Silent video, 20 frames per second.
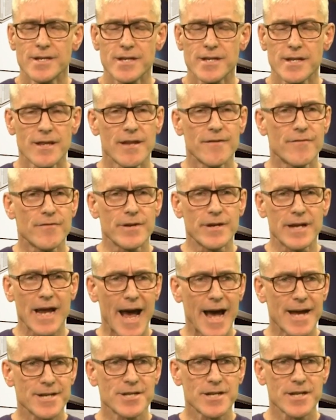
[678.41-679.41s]
delivering,
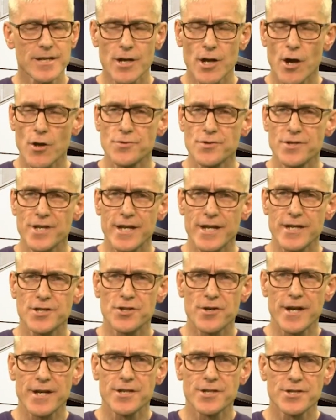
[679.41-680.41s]
adding contact
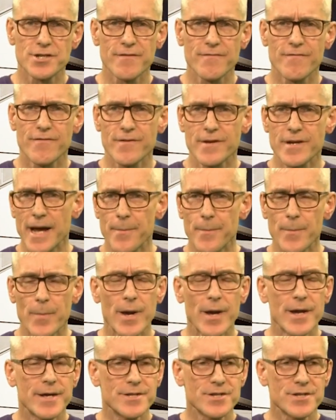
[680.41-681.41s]
strategy for
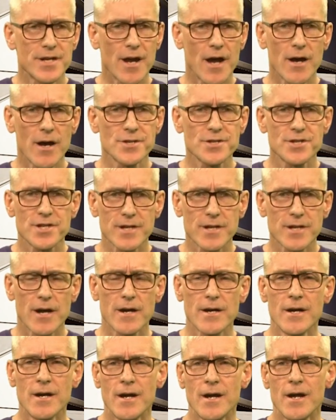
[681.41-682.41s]
campaigns, enhancing
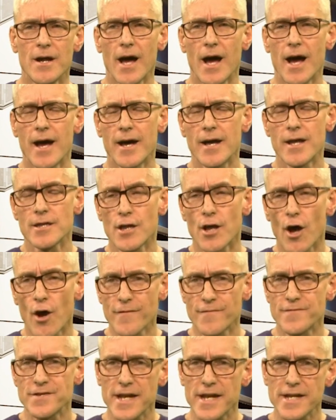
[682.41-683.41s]
our
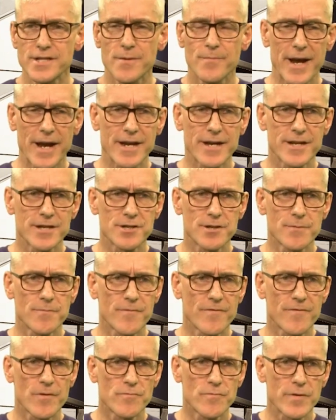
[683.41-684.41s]
live data
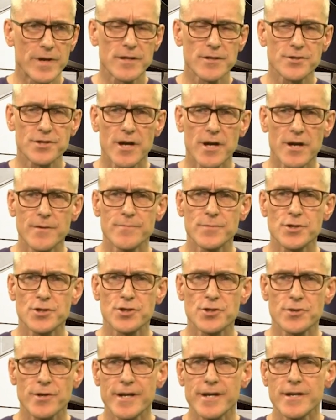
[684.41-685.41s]
mechanism for real-time
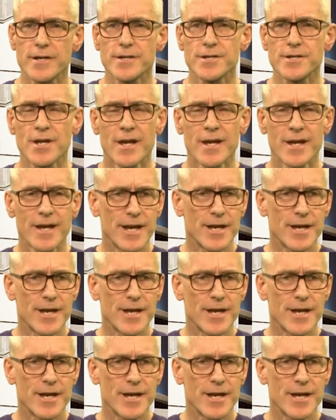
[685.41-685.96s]
triggers,